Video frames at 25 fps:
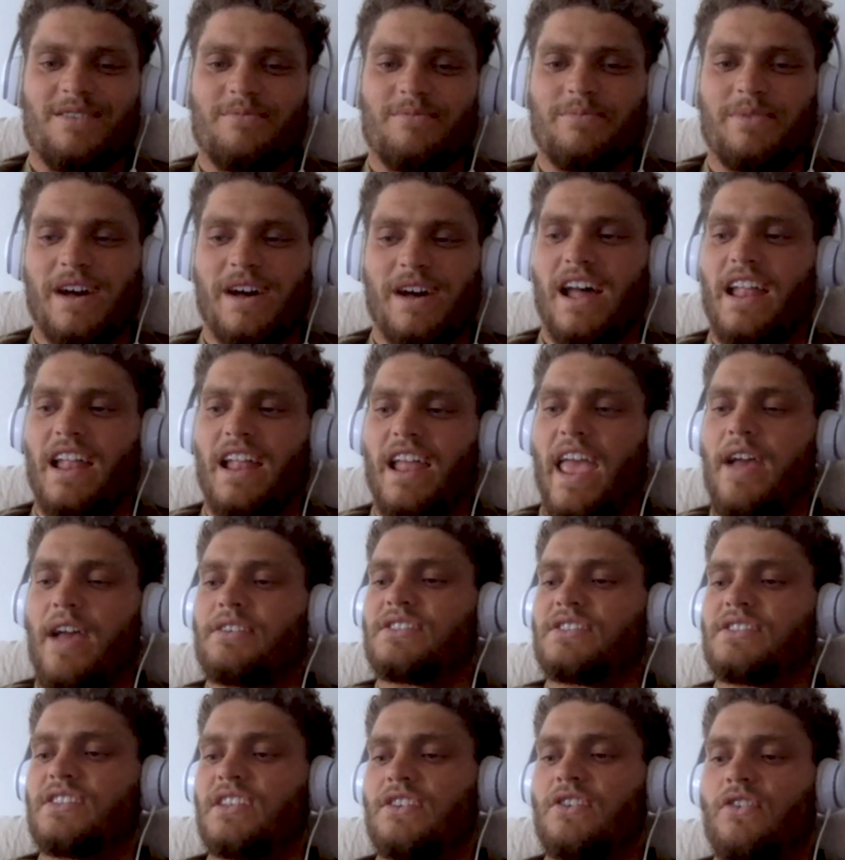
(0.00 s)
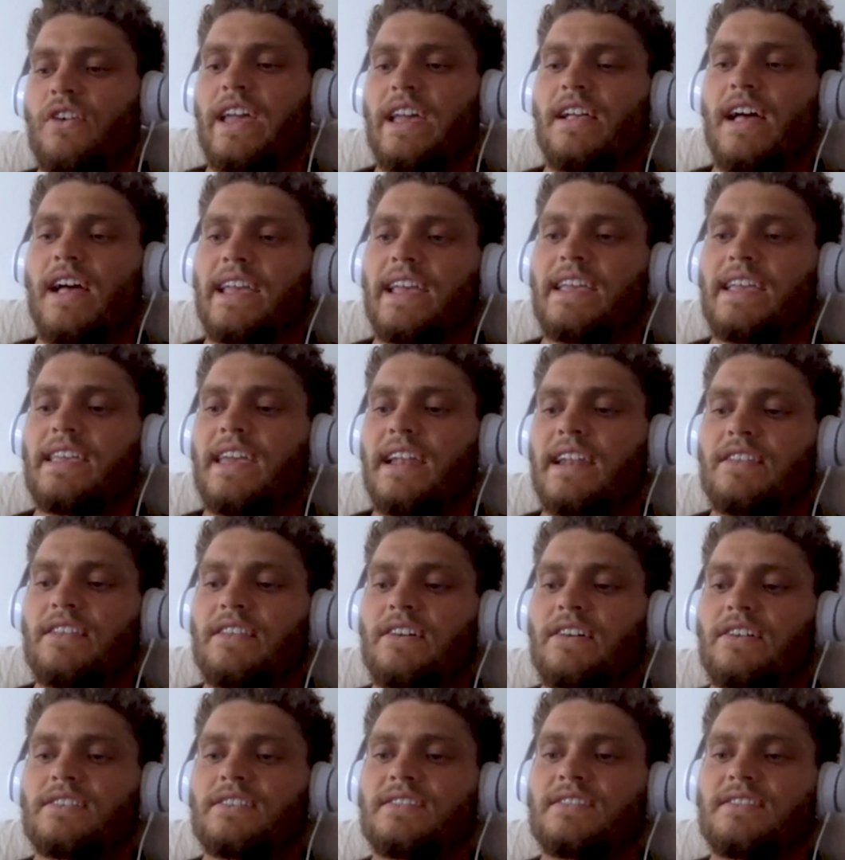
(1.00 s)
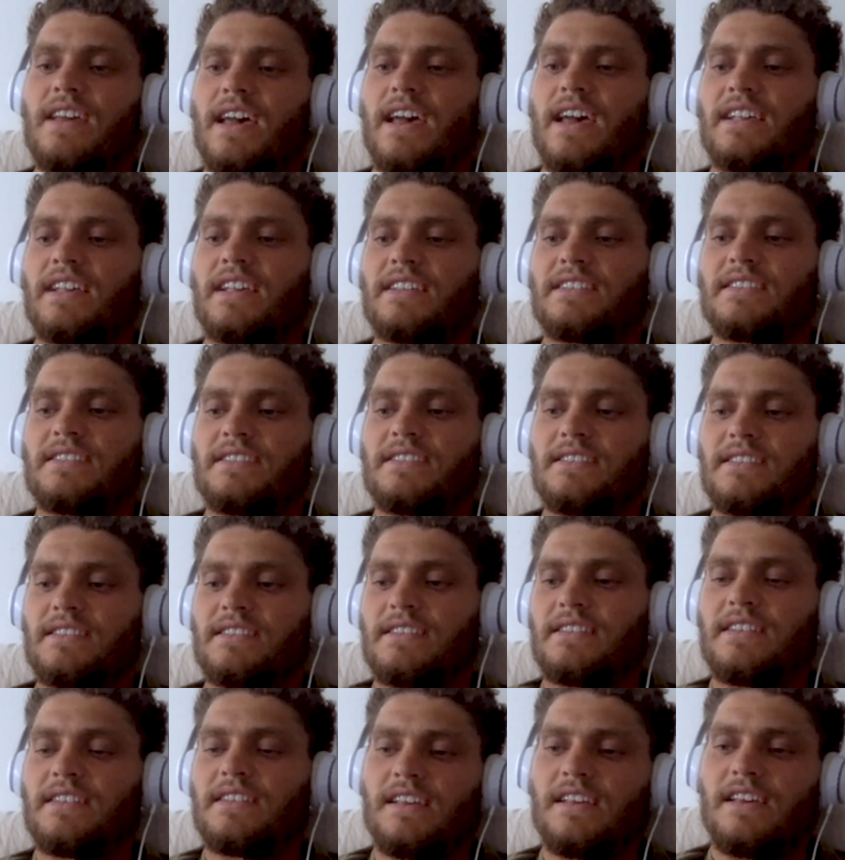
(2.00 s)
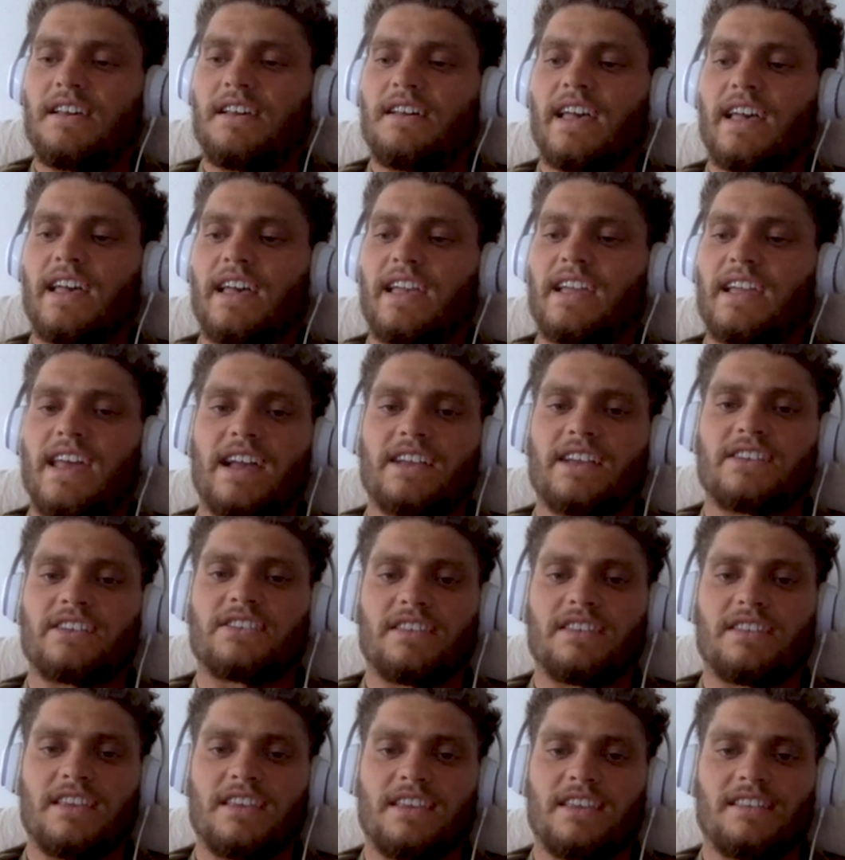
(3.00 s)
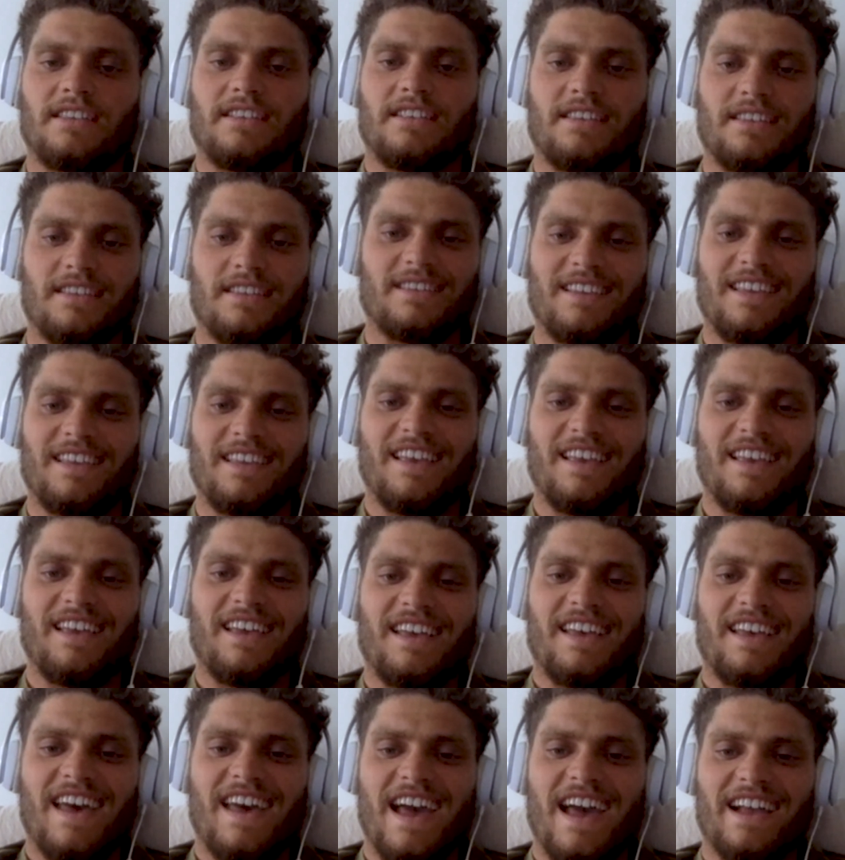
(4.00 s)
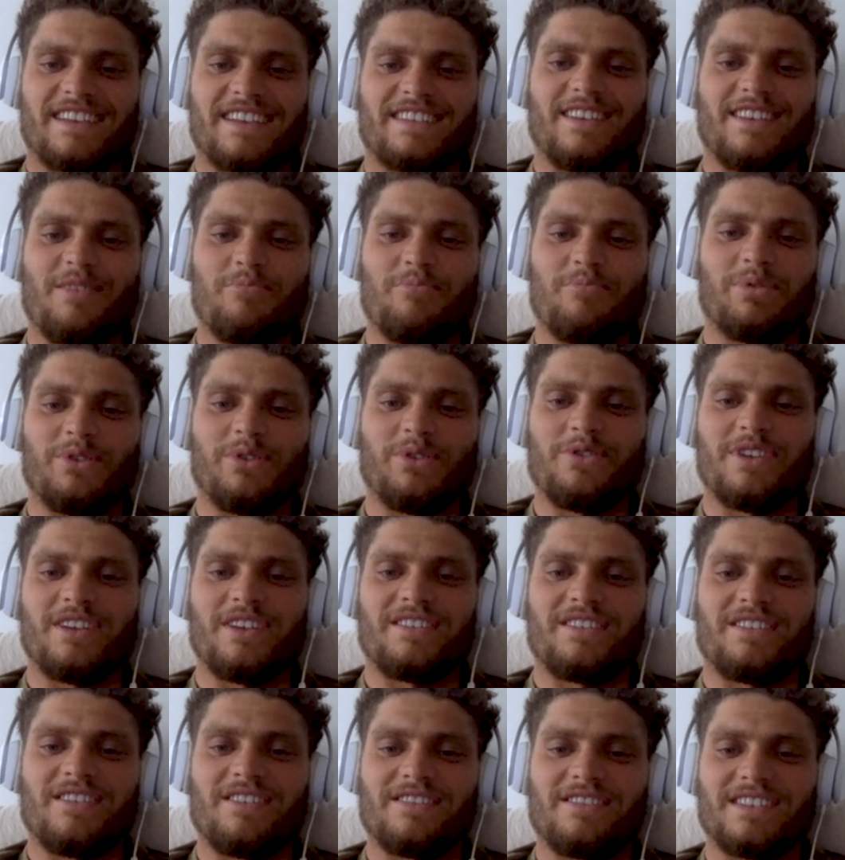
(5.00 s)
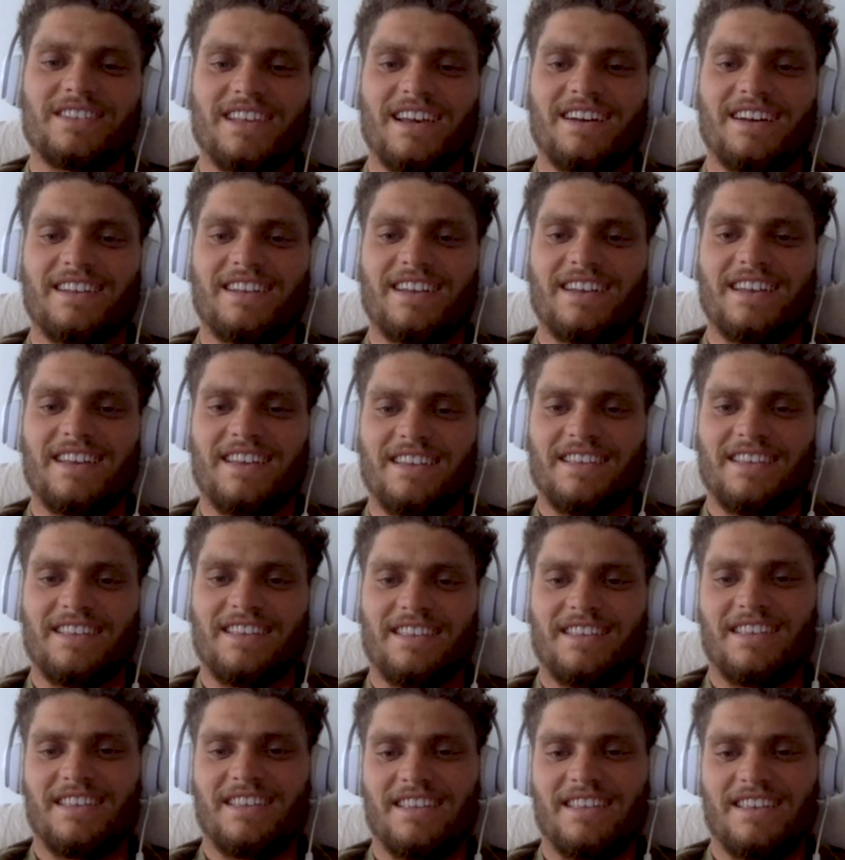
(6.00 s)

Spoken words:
But it was annoying, like getting those tests. Like it actually blew your nose out.